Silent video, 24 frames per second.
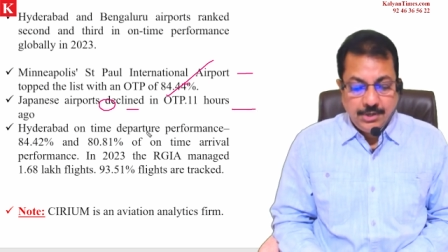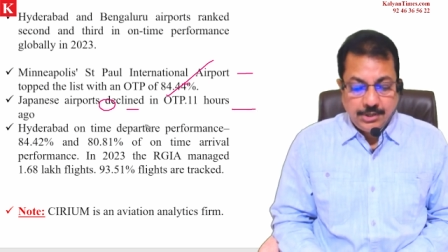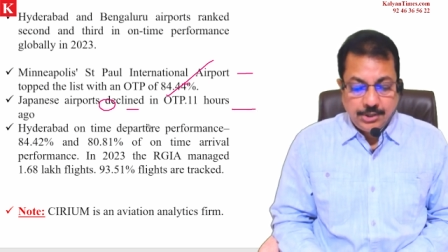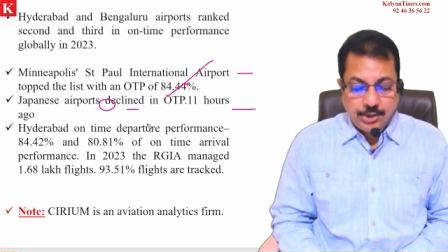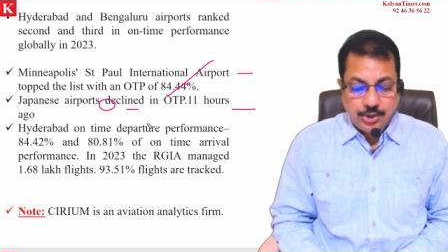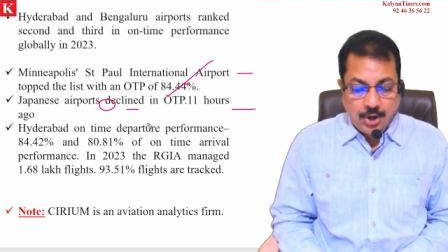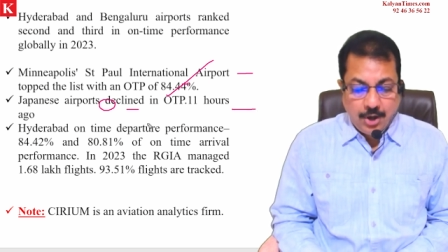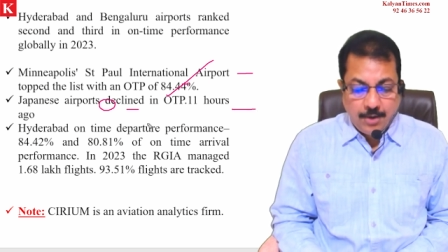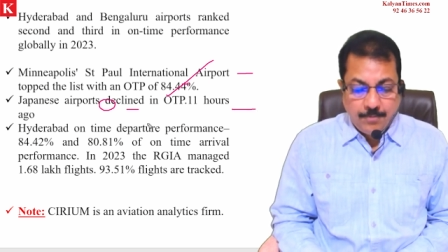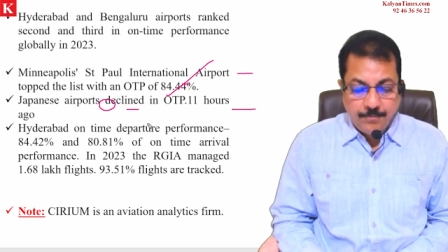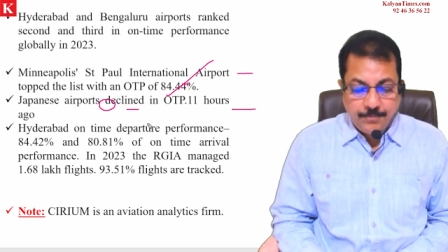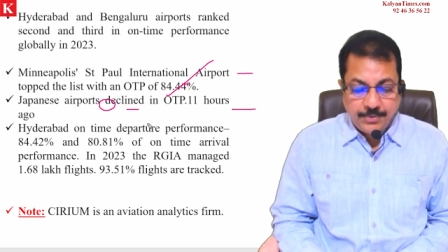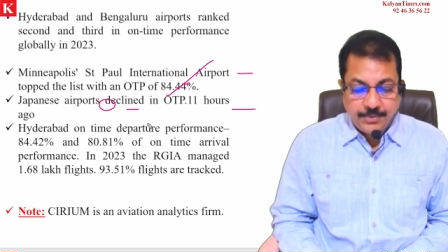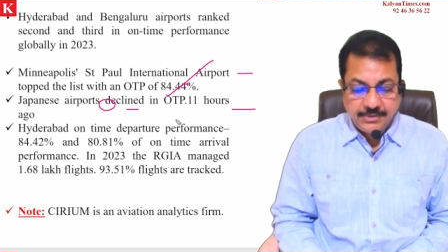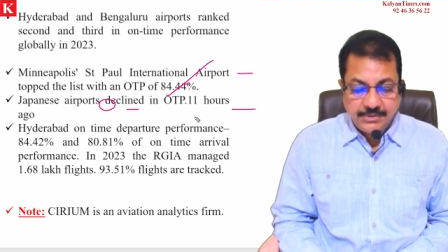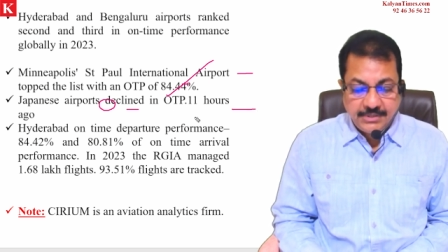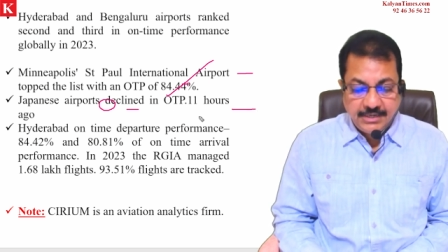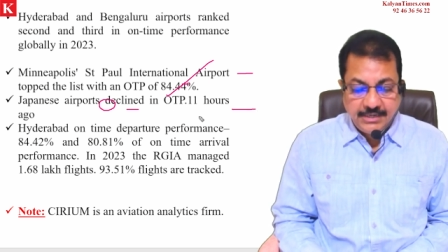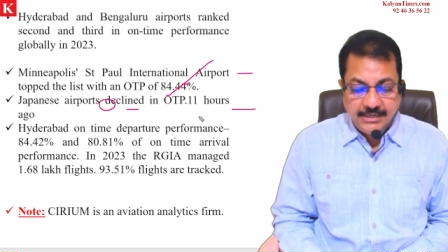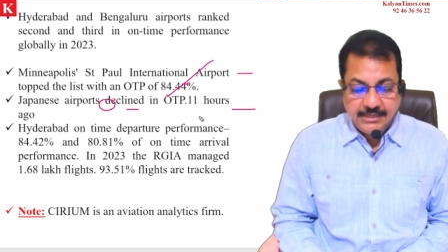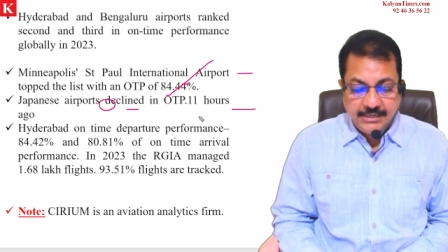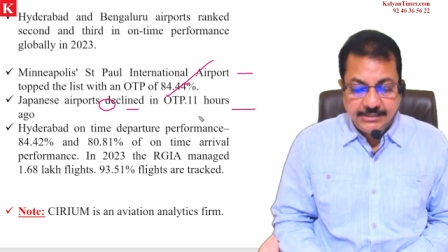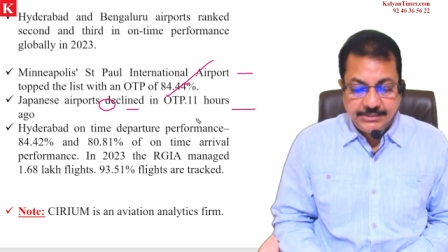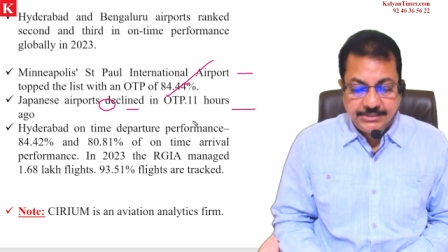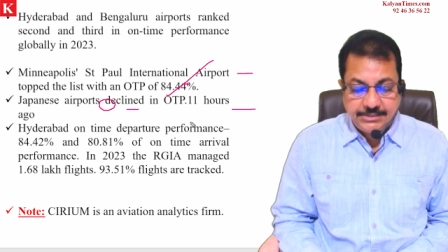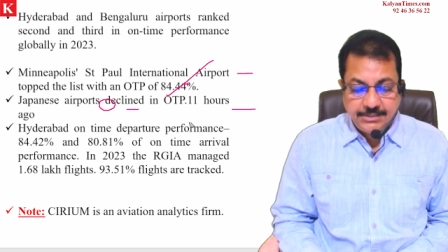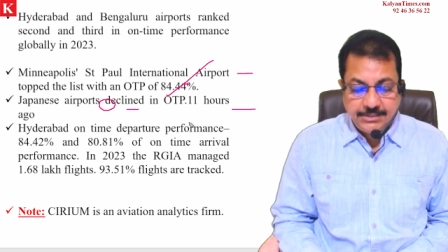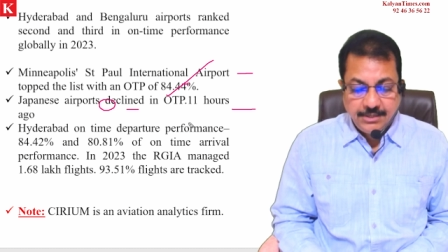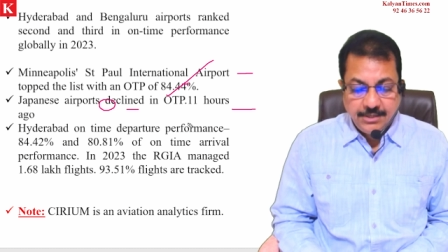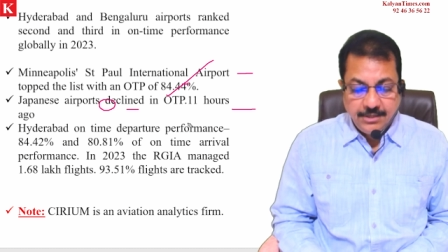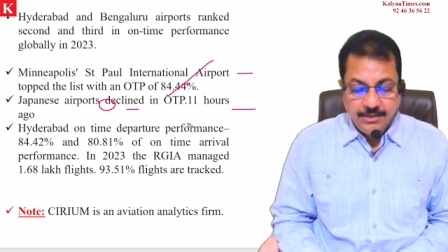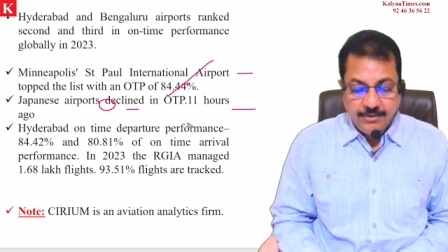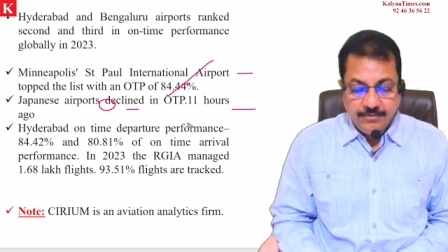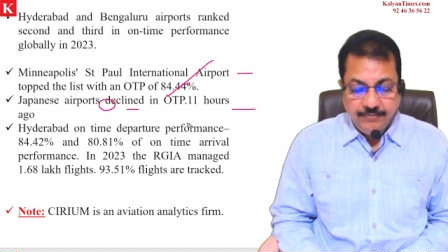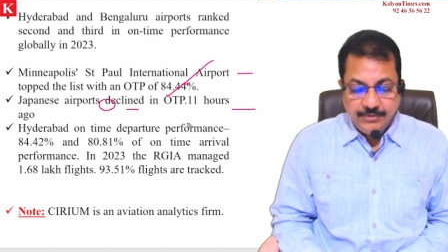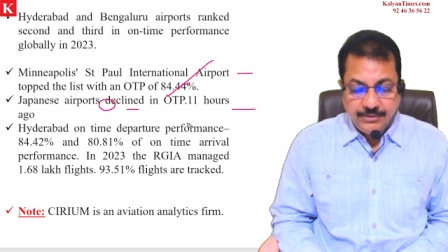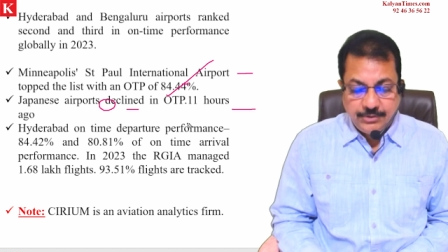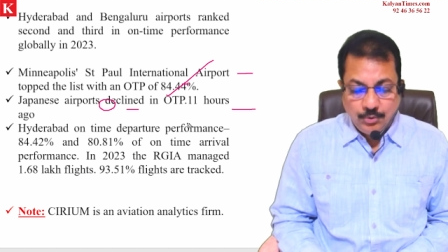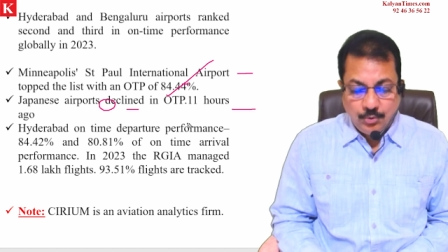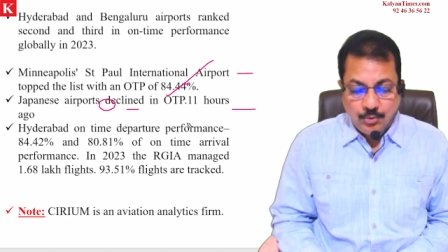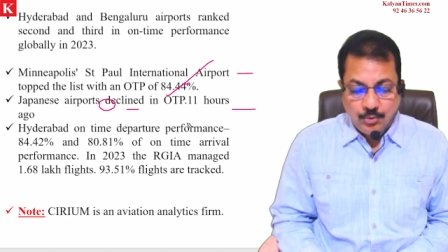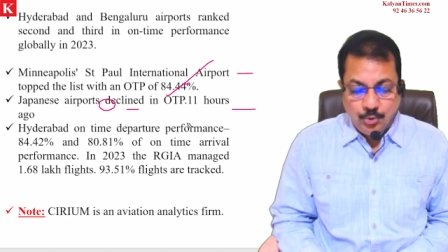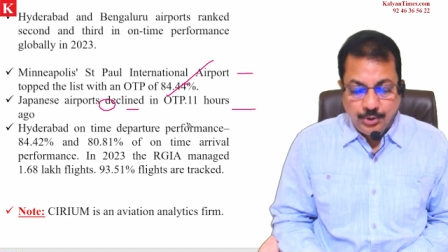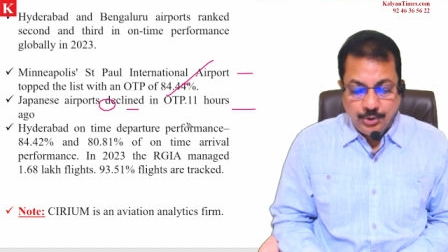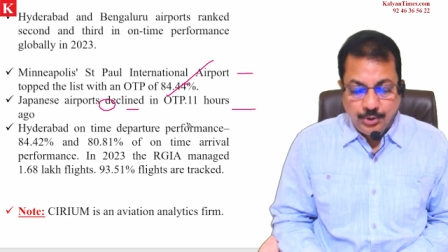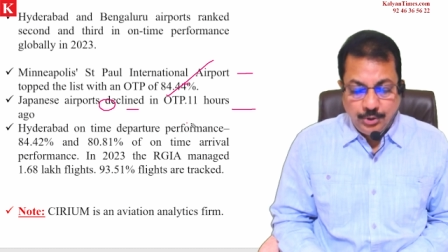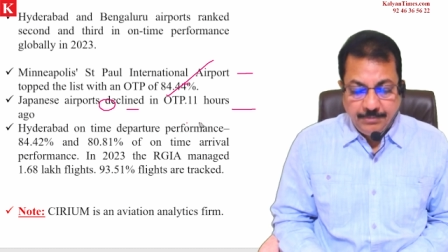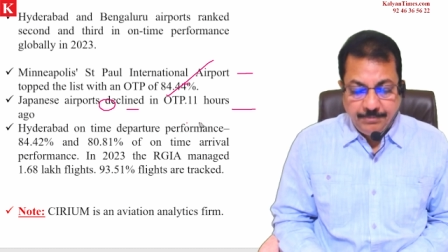topped the list with
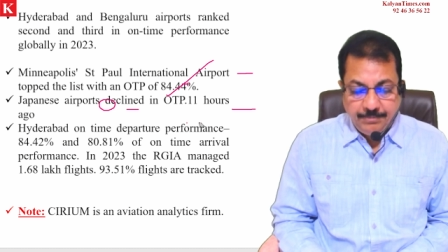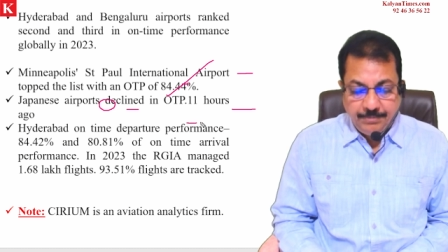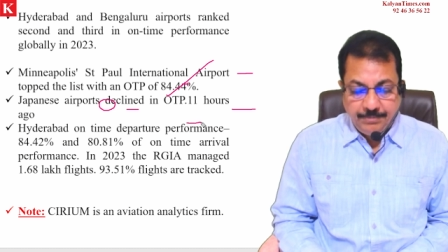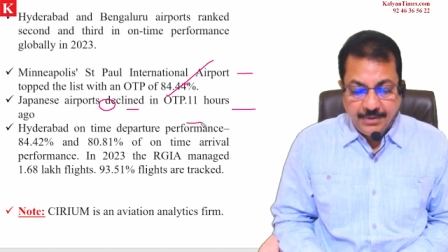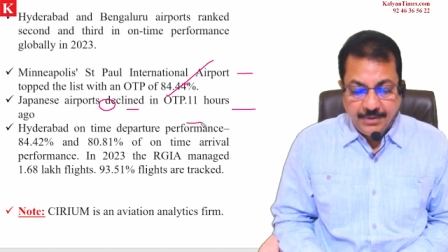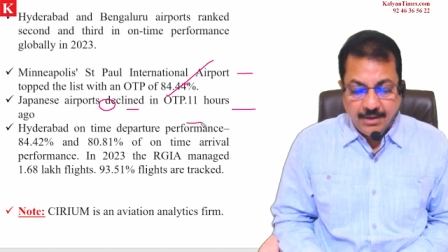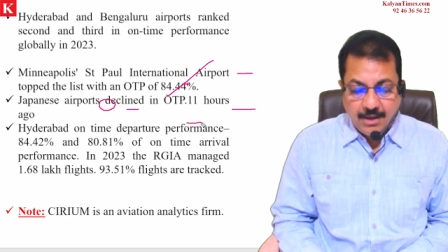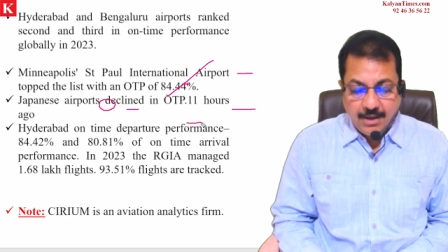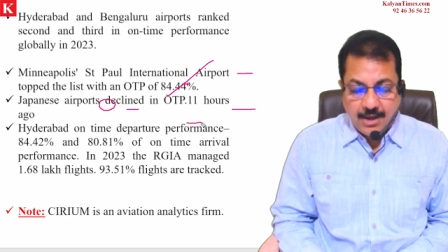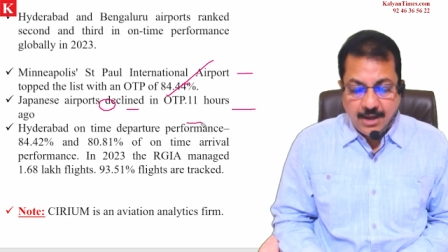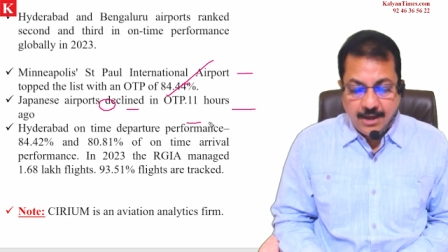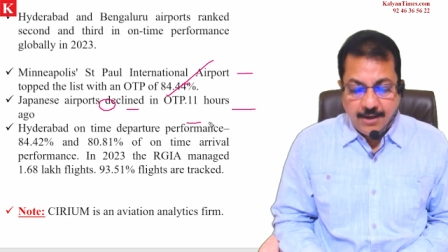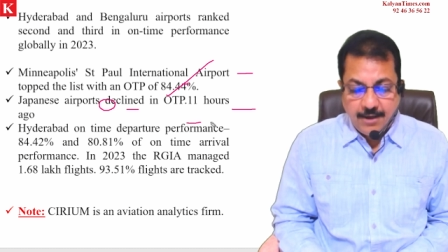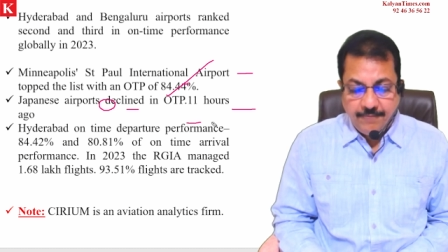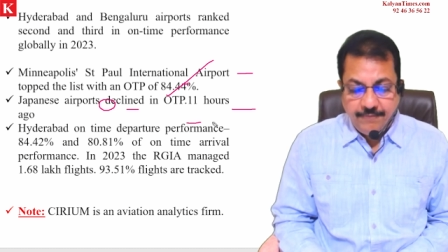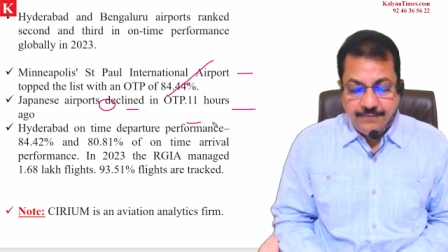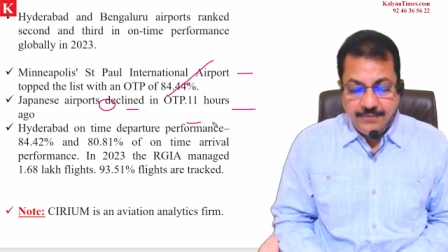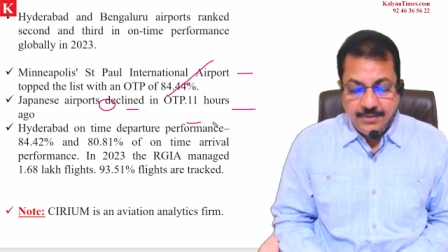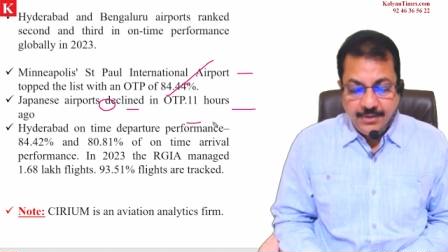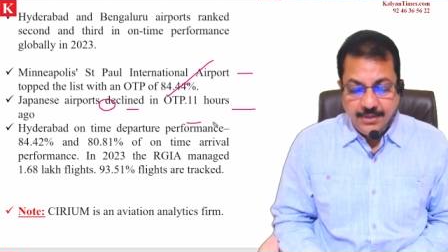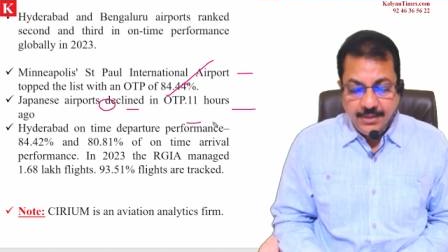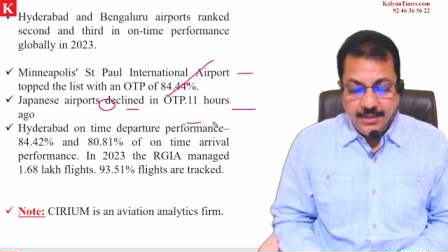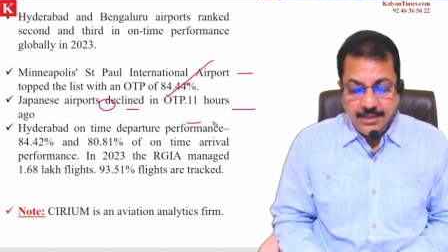OTP of